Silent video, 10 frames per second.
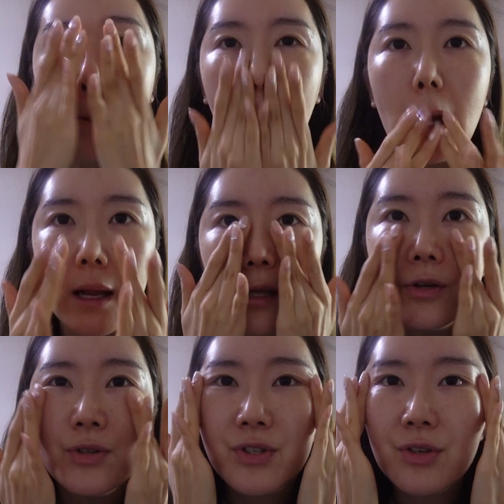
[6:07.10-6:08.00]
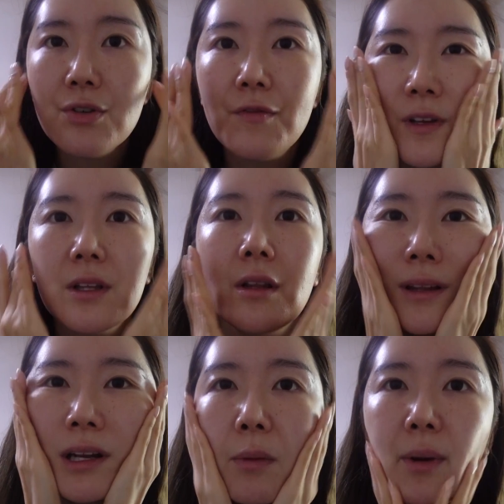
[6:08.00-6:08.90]
but you do feel a
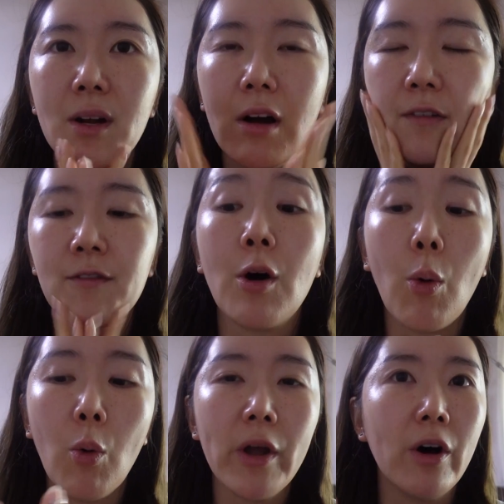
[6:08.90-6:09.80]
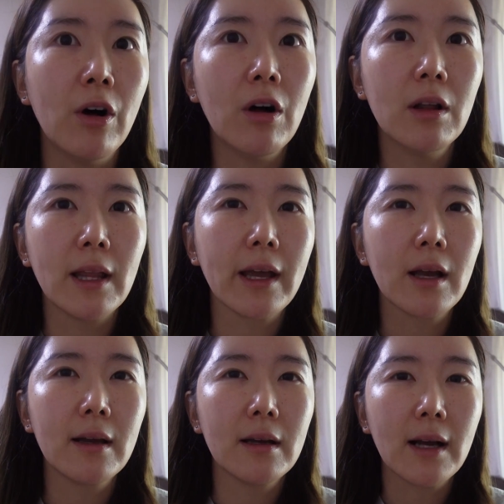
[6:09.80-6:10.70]
little bit of the oil,
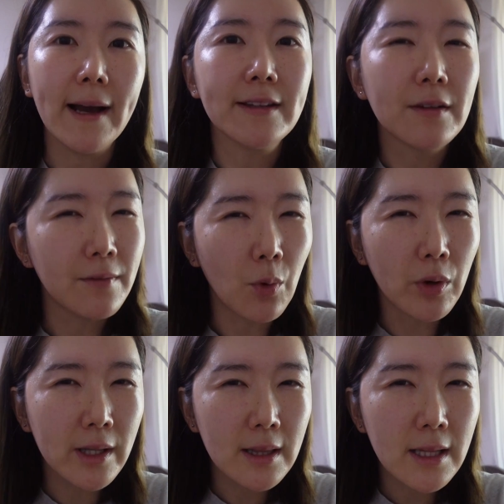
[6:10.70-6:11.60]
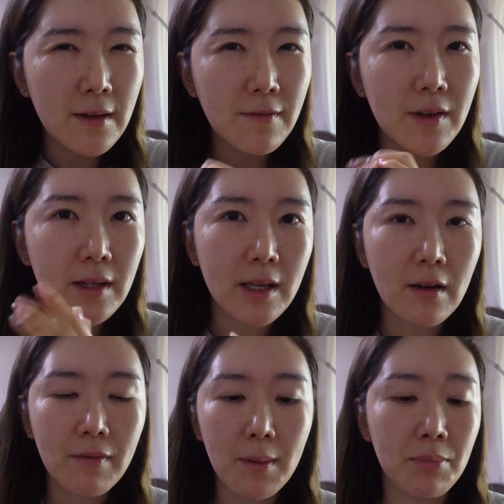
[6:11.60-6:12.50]
like kind of oily feeling
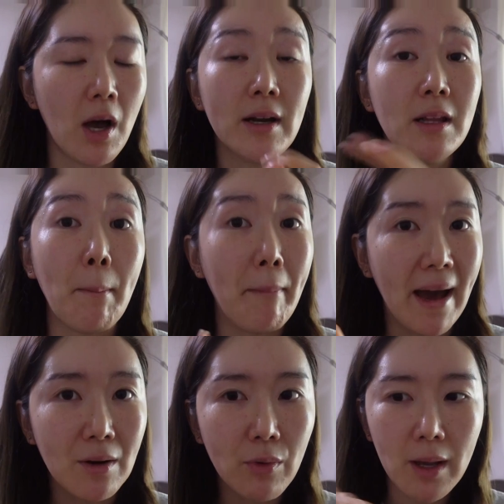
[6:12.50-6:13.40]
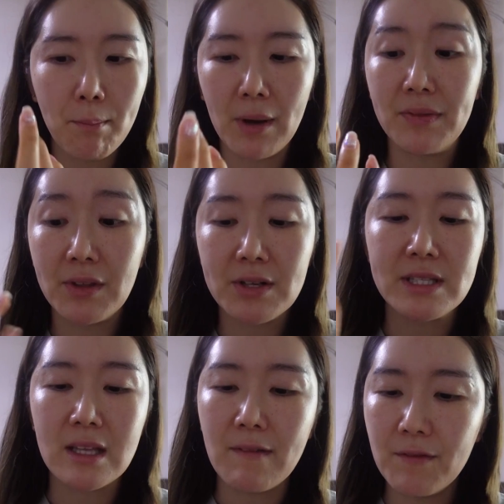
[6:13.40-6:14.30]
of it. Not in a bad way, but there's
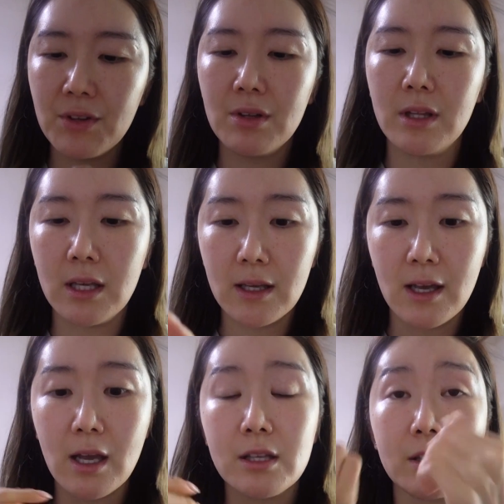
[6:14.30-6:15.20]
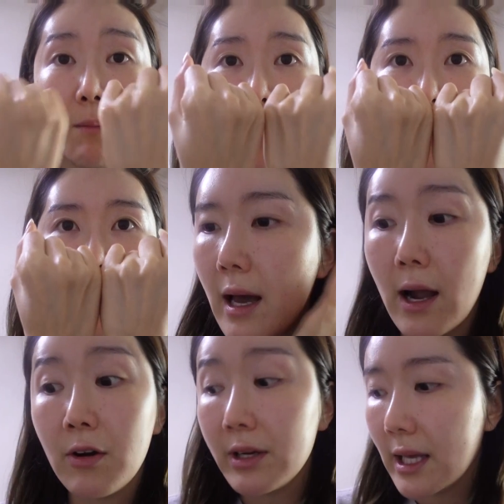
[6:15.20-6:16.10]
definitely some oil.
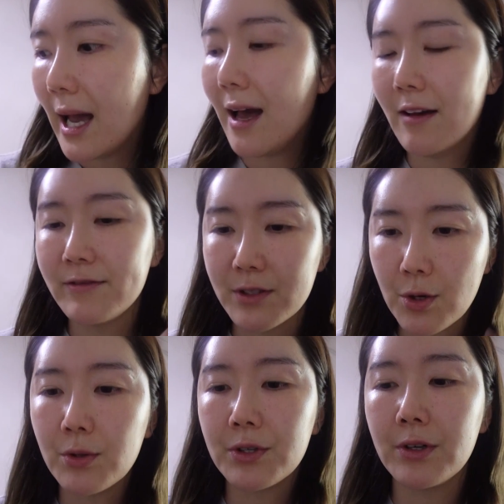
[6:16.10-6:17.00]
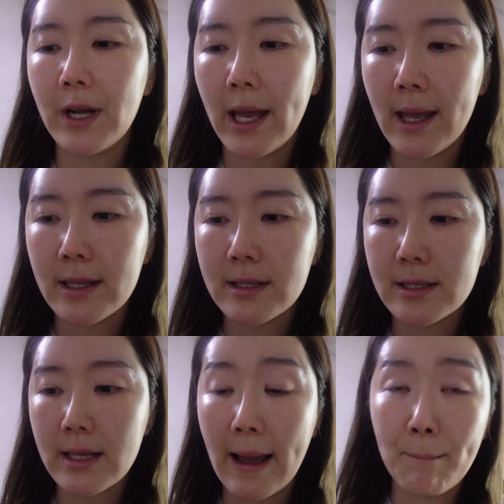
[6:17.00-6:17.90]
I already have the toner
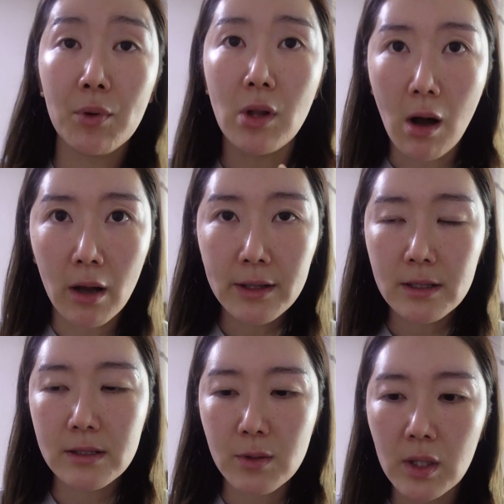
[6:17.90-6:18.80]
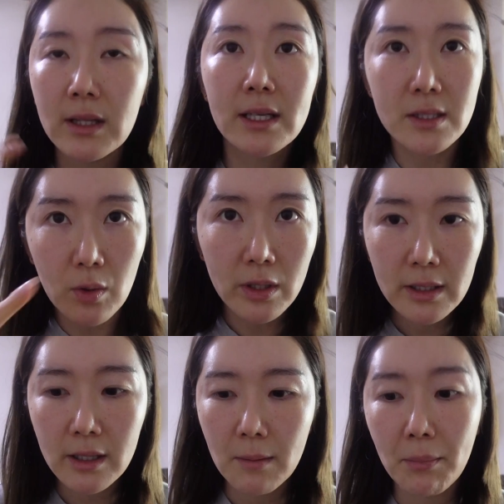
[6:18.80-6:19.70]
and ampoule on, so it looks
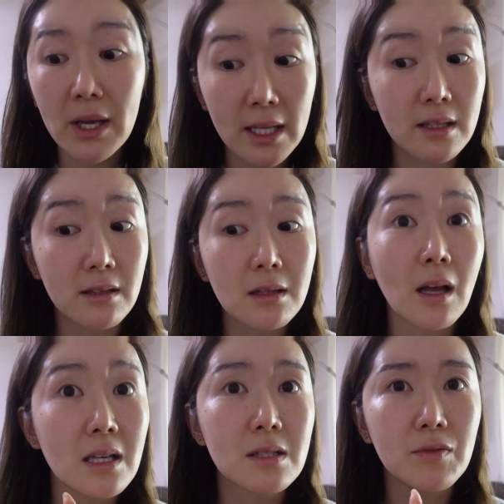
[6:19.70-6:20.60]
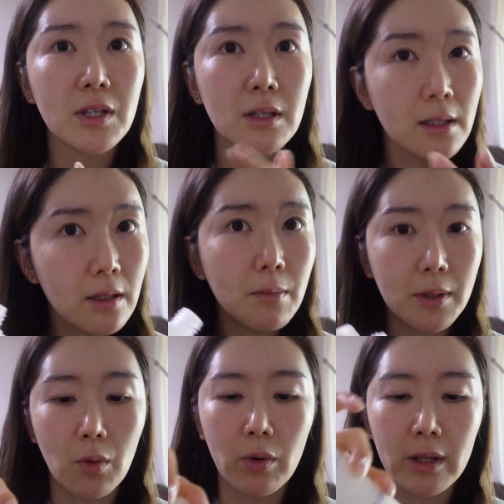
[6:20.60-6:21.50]
oilier, but it does feel a little
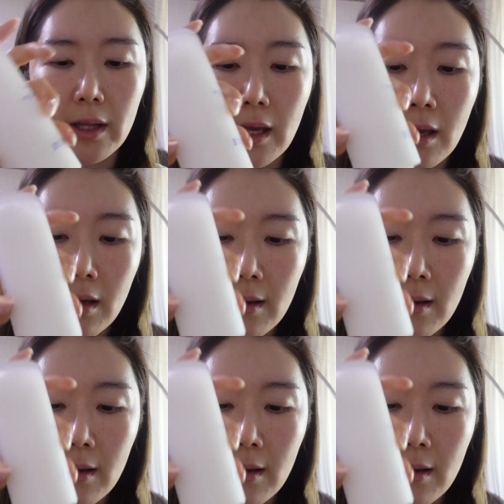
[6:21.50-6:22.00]
bit oily,